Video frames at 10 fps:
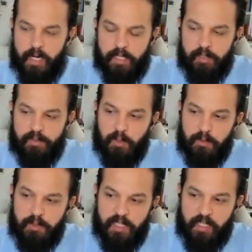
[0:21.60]
But there's
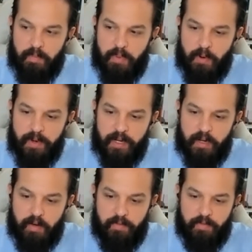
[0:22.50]
also the
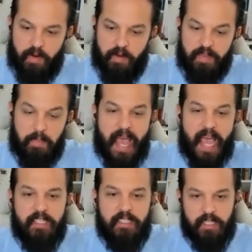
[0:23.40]
component of, of the
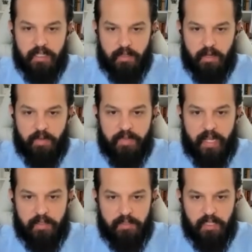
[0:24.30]
packaging of
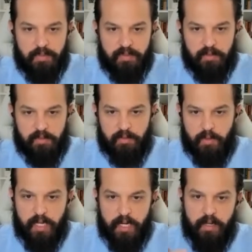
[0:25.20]
that substance,
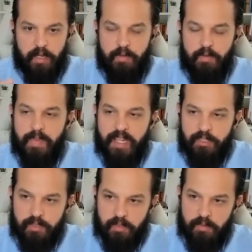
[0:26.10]
right? And, and you
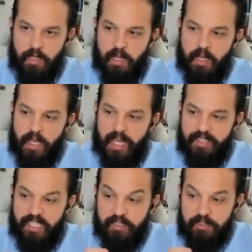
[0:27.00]
mentioned
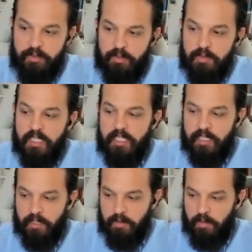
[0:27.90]
attention to
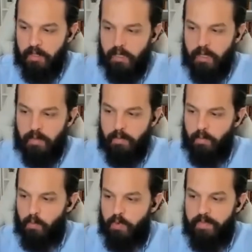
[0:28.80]
detail
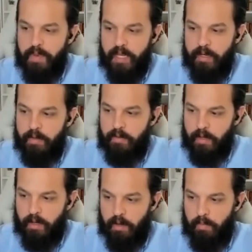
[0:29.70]
we've been
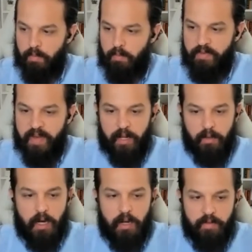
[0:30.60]
um, we've had a
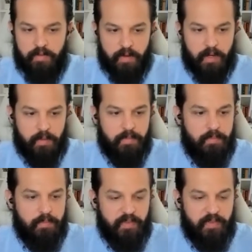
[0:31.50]
lot of uh,
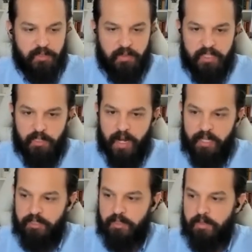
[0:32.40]
professional
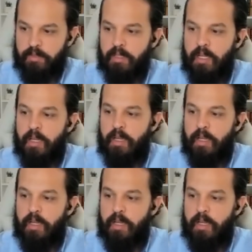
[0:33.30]
interaction.